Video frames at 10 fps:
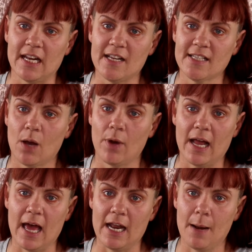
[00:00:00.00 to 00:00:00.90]
did is I went
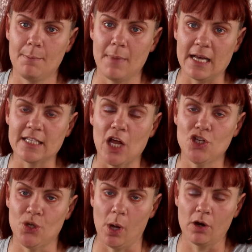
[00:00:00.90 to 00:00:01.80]
ahead and mixed a
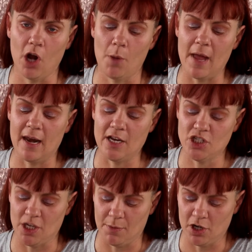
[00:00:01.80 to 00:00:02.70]
duochrome and a
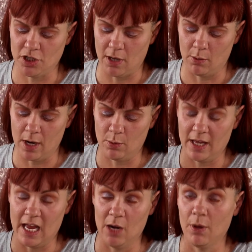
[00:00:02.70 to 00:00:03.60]
shimmer. So I went
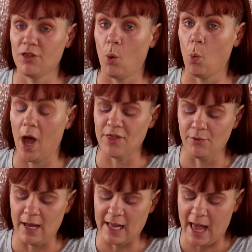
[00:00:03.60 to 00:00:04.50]
with, in with Y three